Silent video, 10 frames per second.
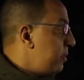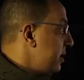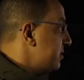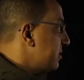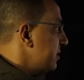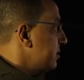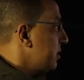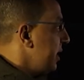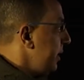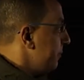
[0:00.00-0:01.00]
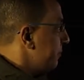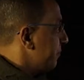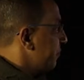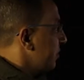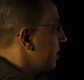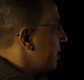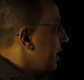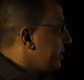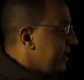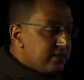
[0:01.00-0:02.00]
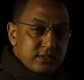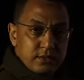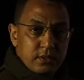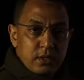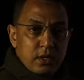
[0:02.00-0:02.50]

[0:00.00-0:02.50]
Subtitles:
plus 3 like this,